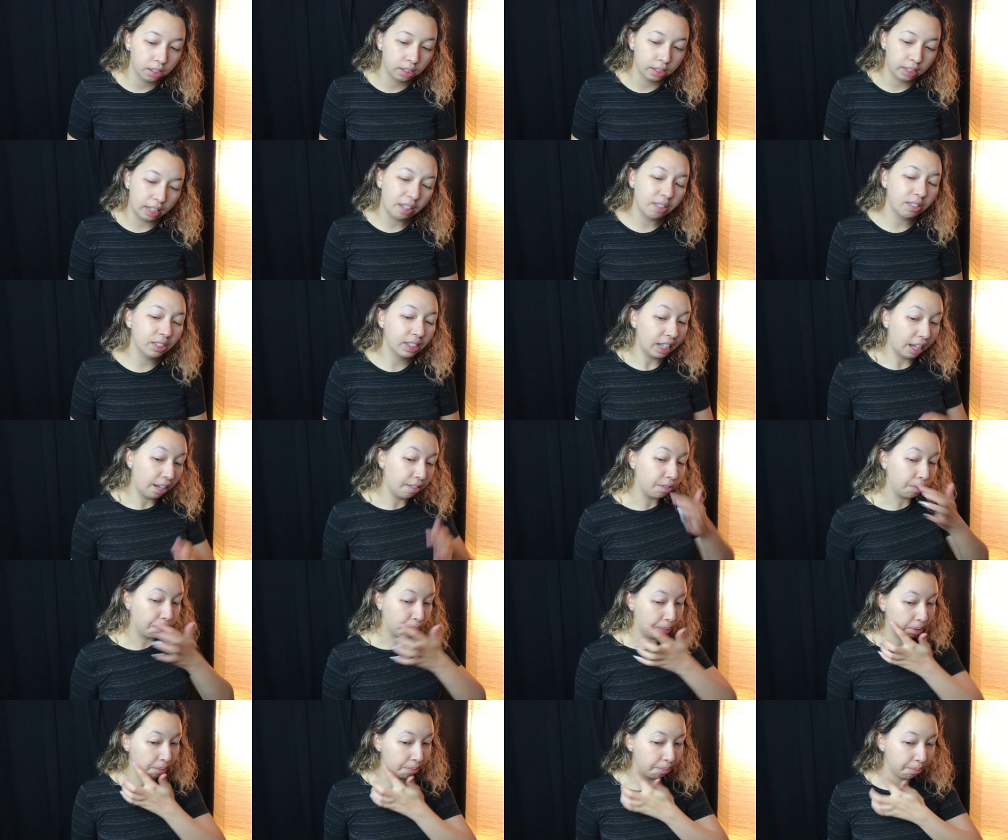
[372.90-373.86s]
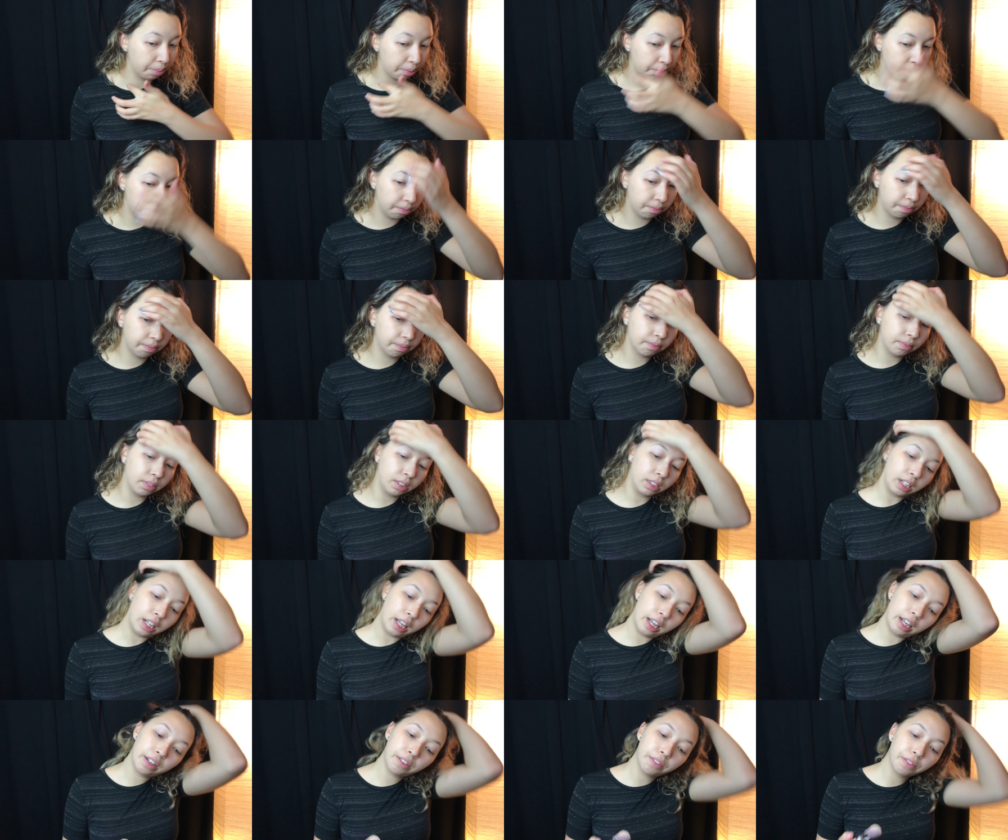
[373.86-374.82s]
that was half a pump.
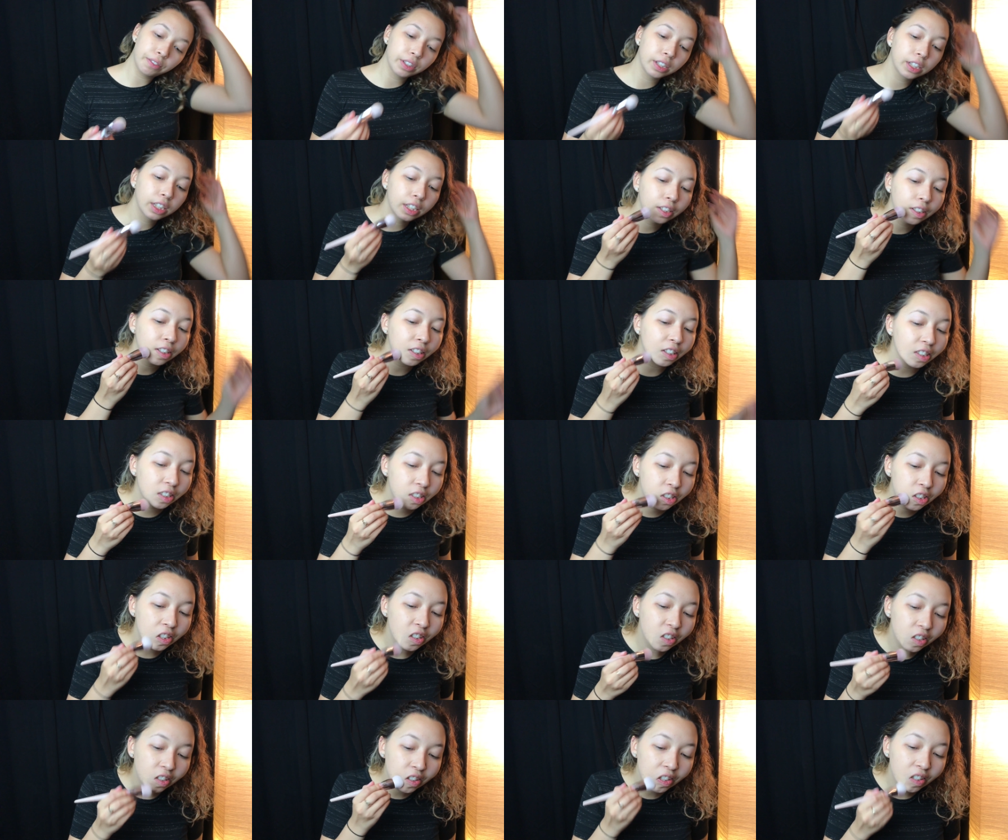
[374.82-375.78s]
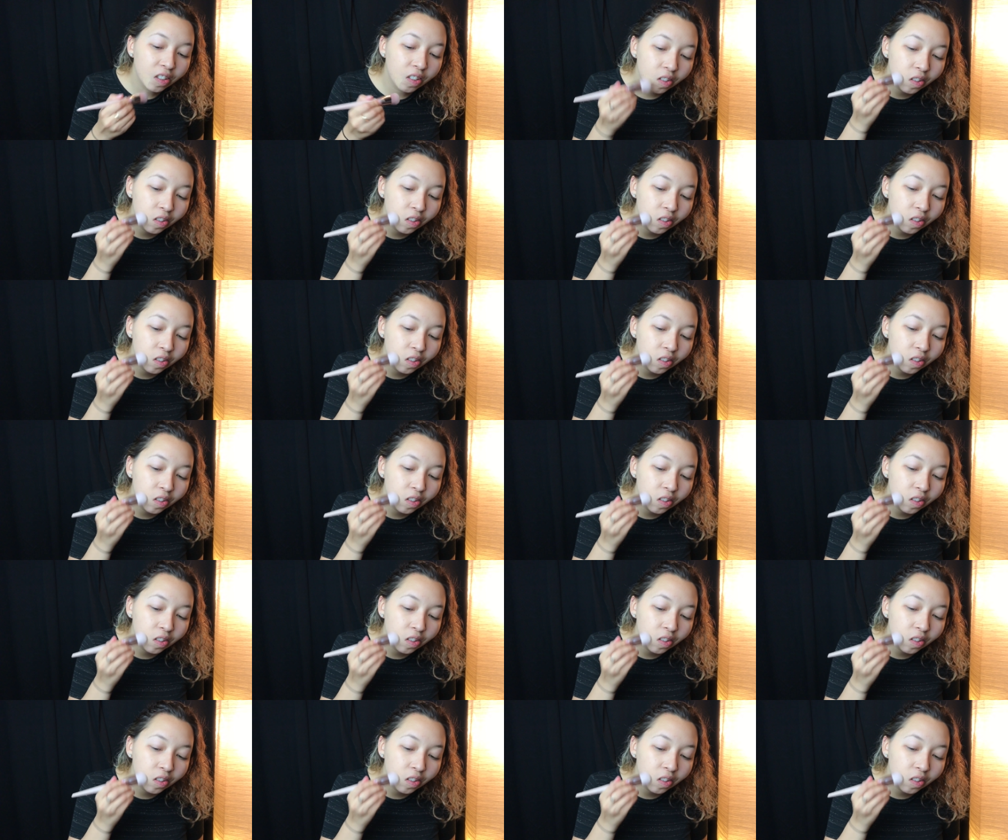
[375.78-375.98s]
I really like to